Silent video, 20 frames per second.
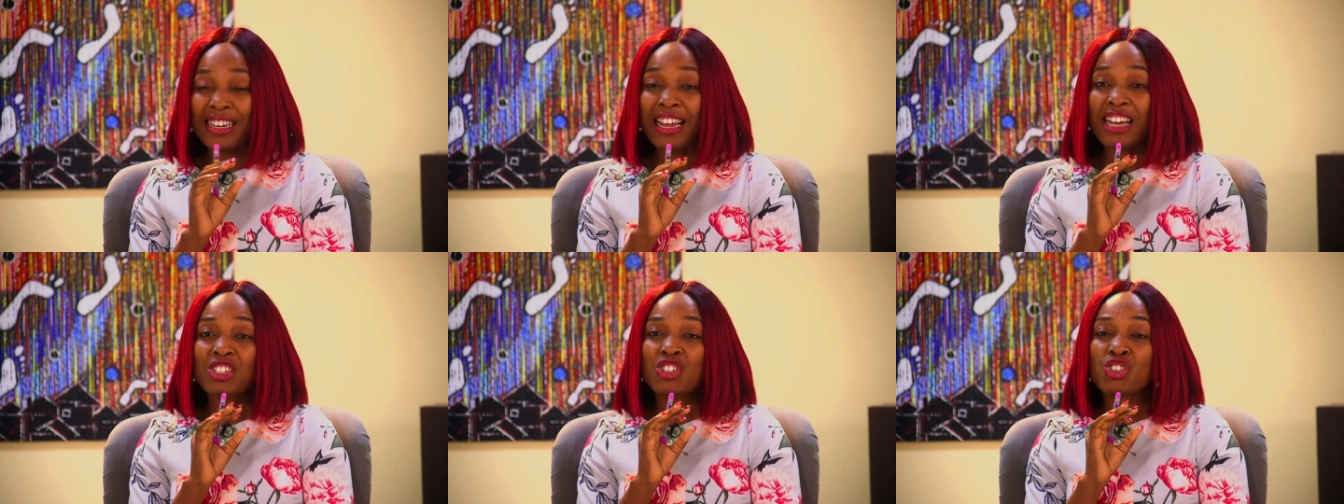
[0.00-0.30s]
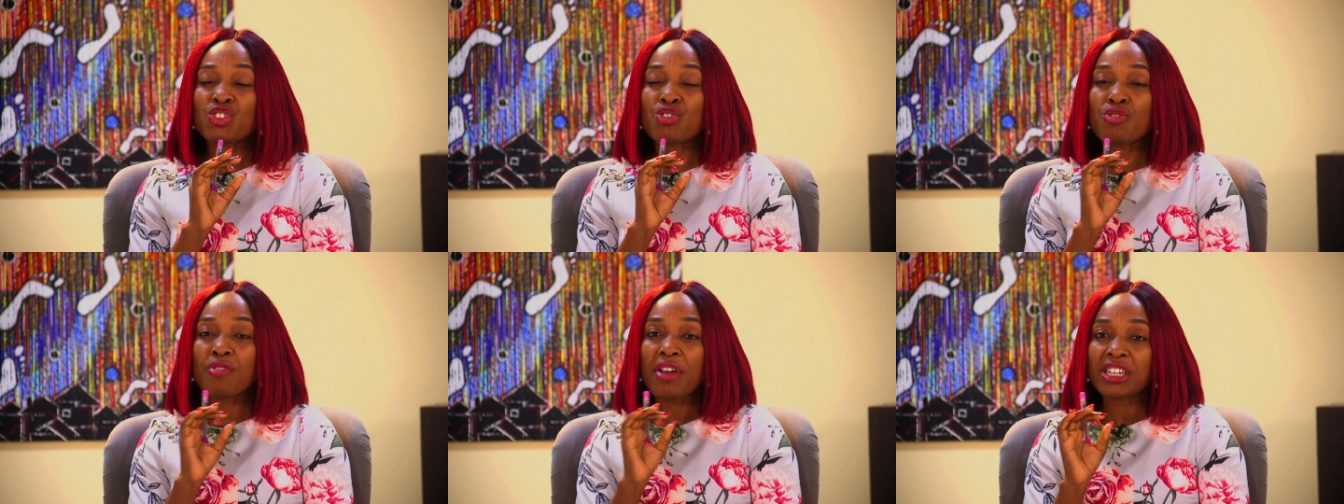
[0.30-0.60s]
that
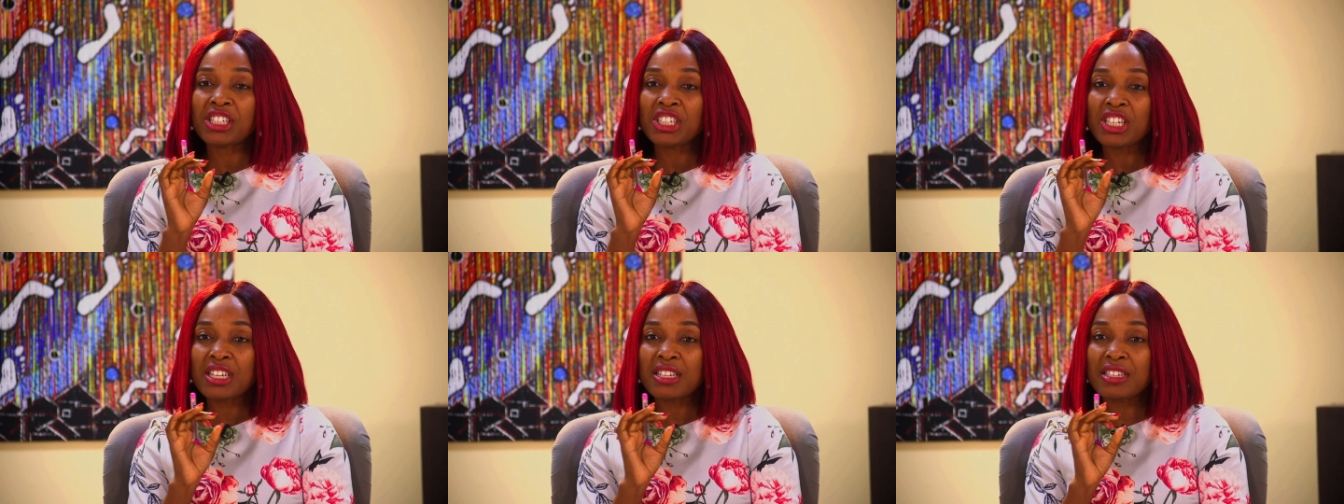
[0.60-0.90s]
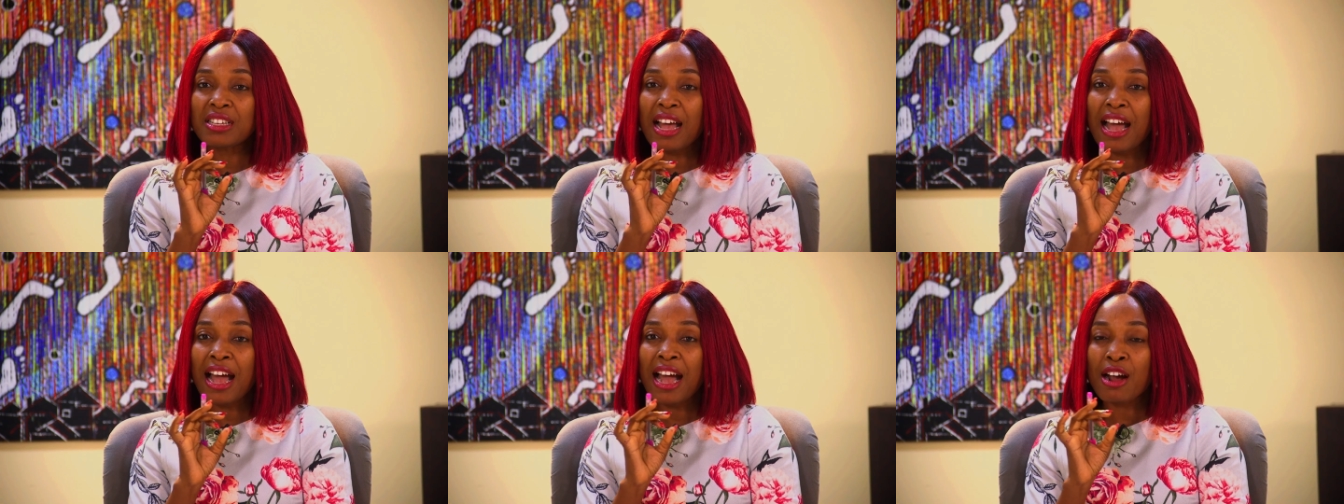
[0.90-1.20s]

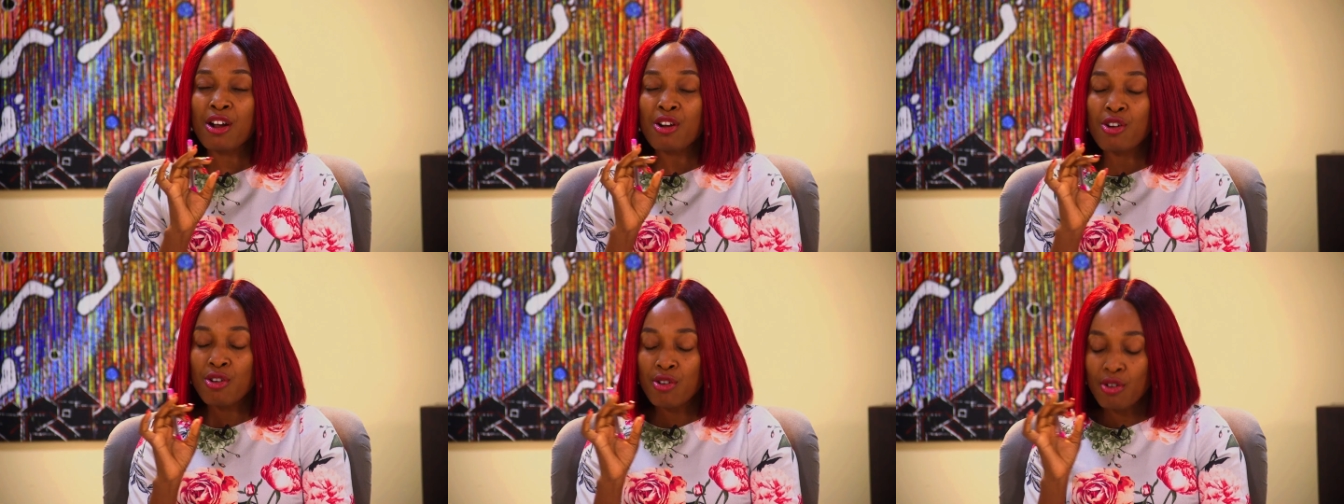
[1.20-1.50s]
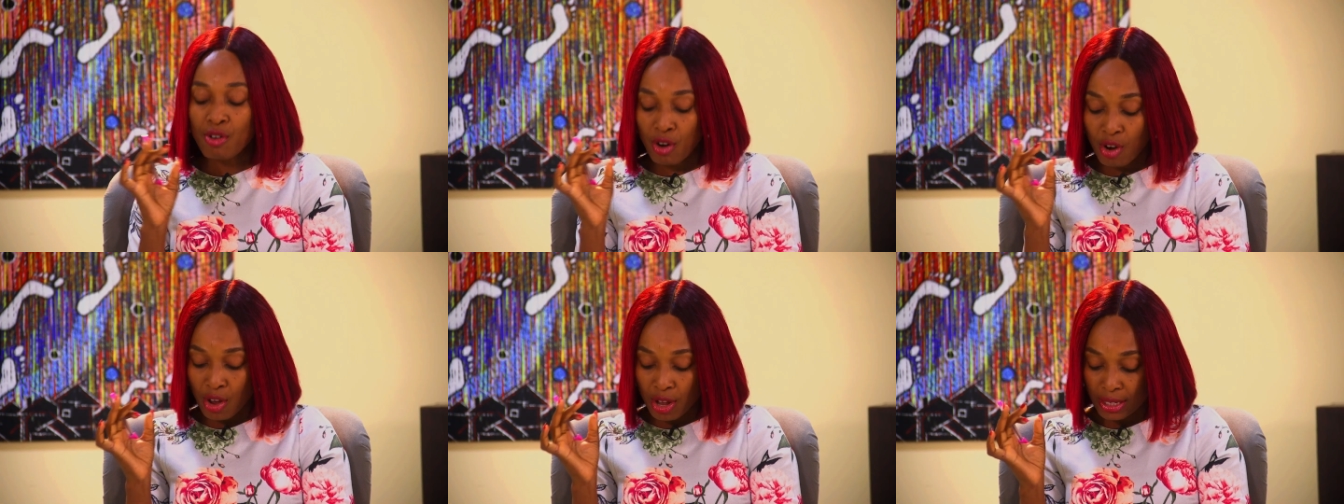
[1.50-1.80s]
stretches
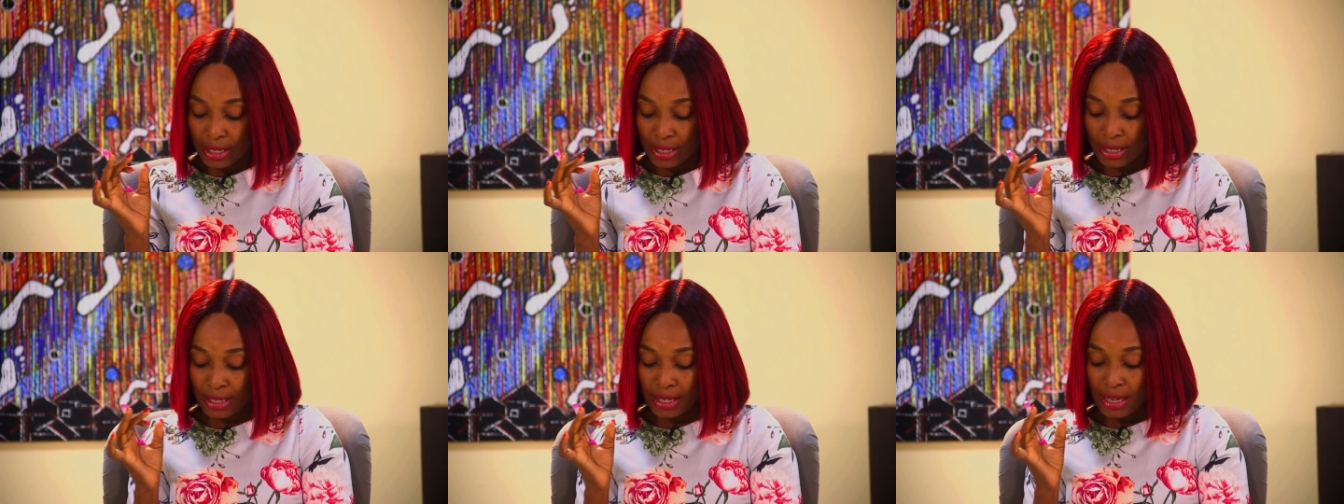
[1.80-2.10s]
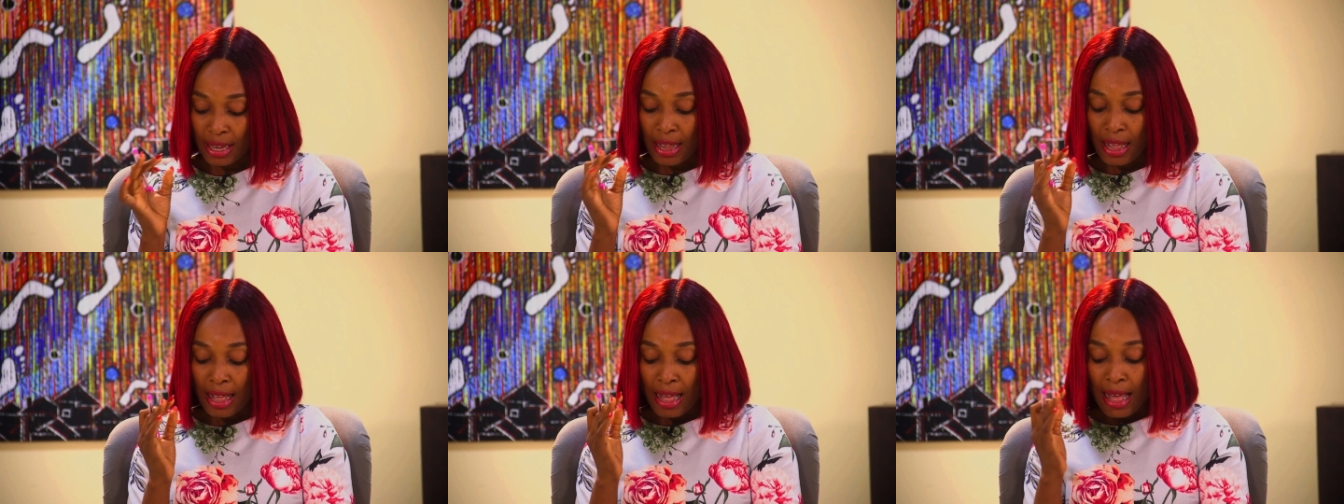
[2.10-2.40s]

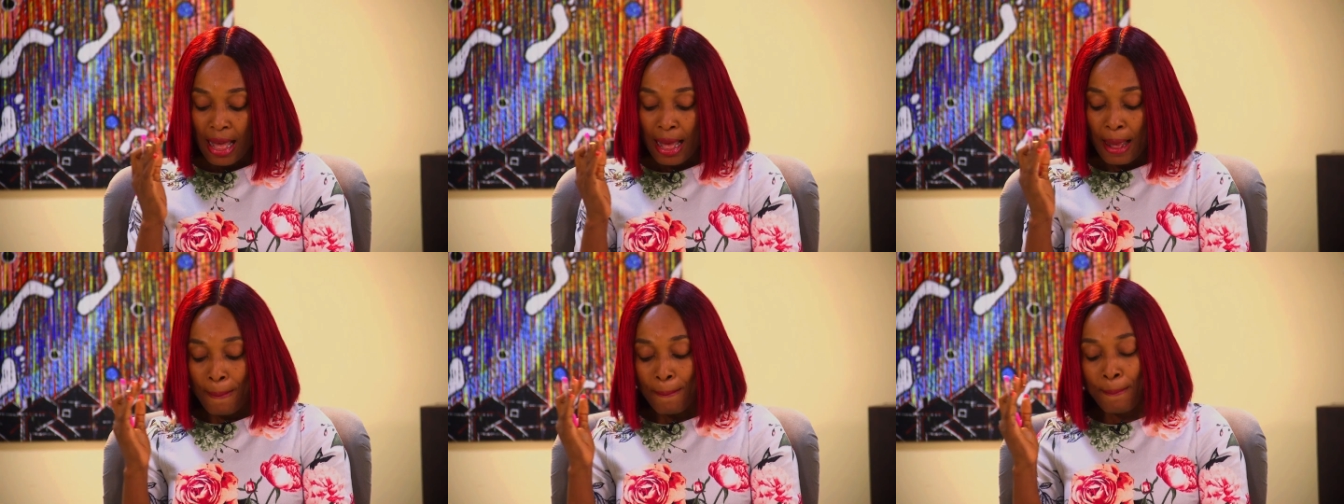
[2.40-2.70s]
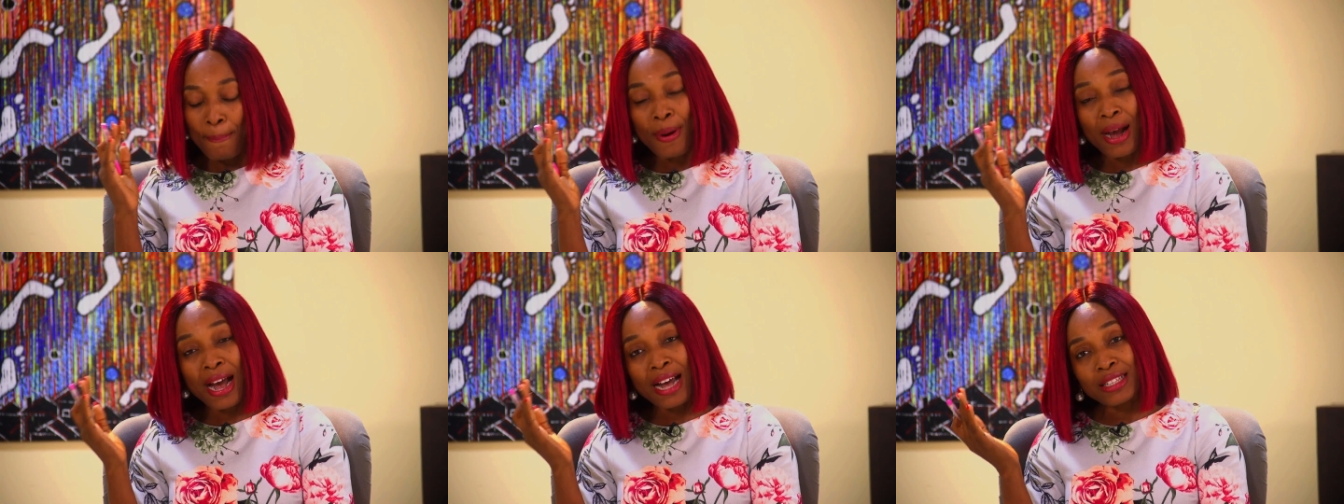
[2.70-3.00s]
across
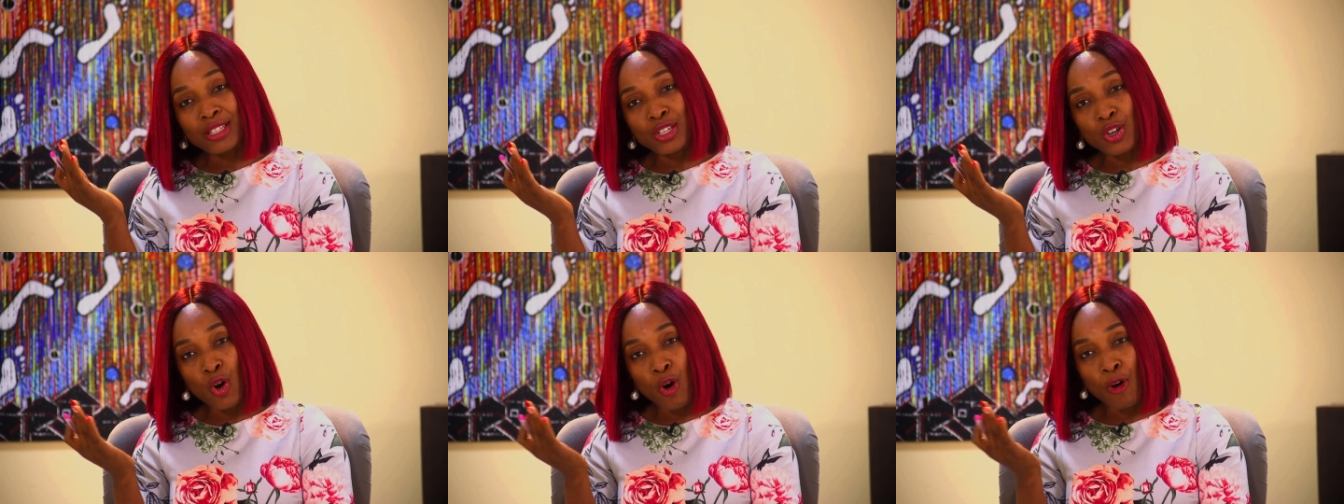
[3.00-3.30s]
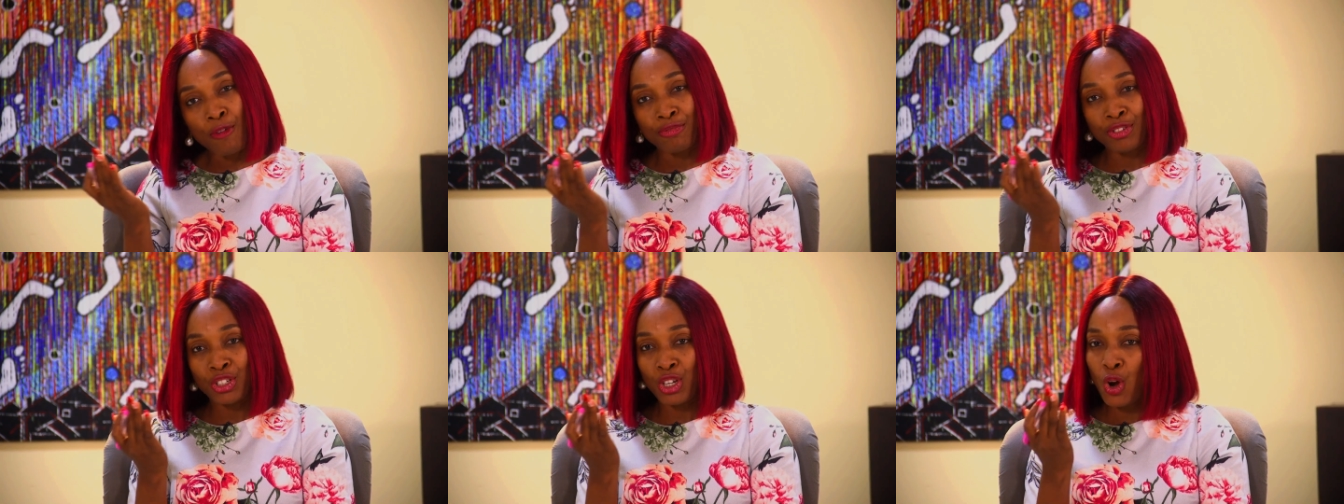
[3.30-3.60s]
part
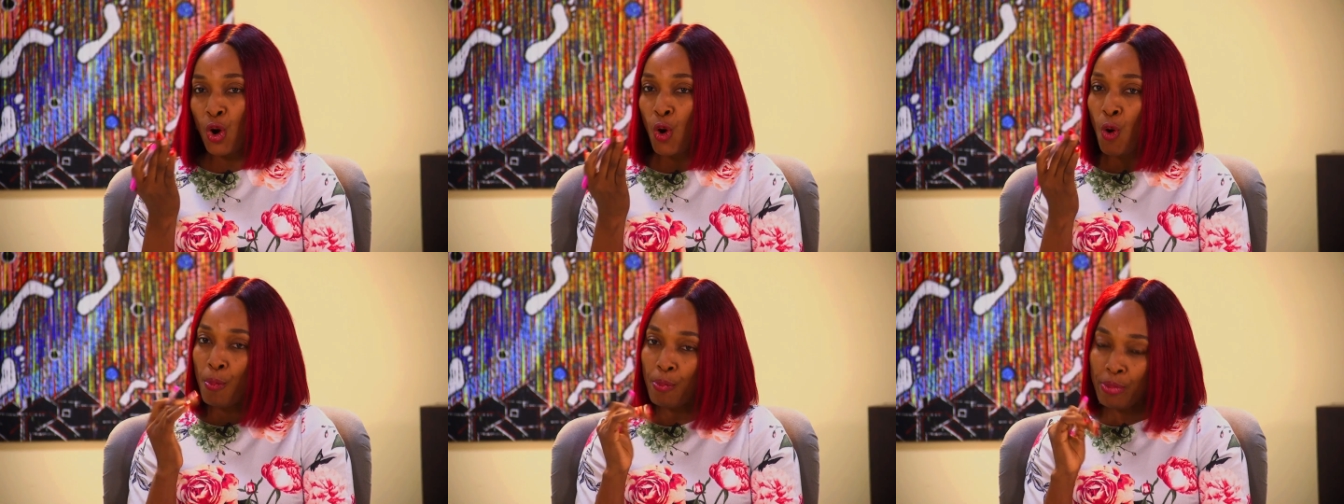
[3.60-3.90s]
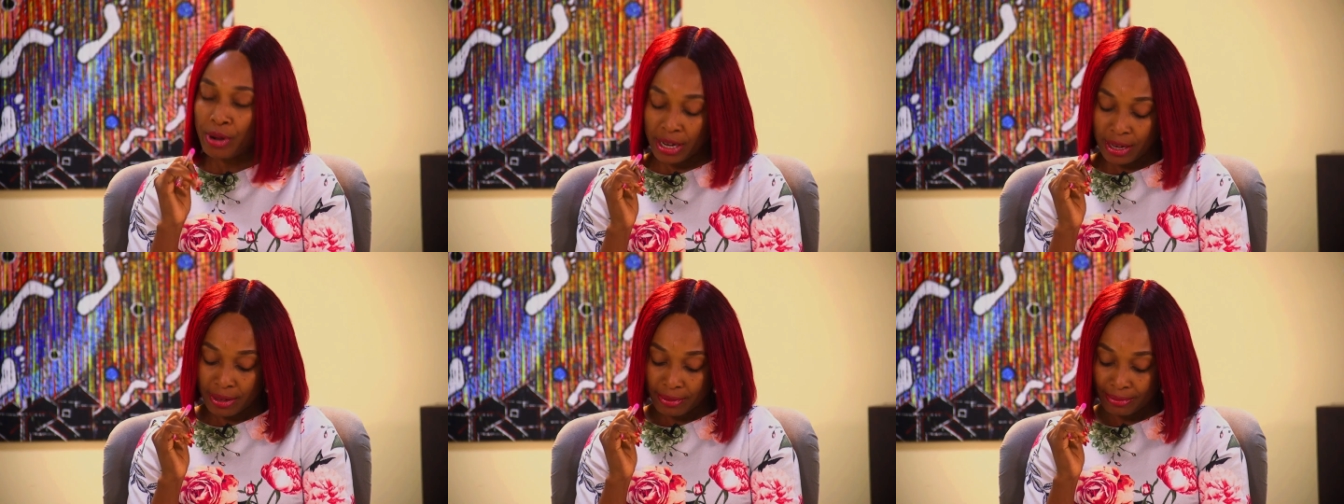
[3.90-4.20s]
of the
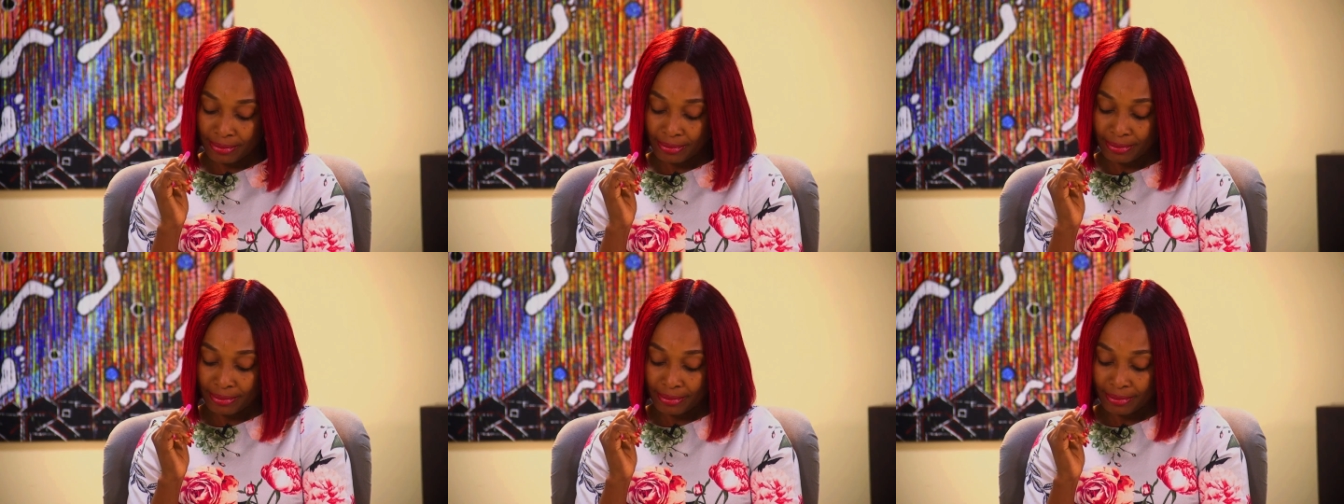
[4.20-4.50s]
opening.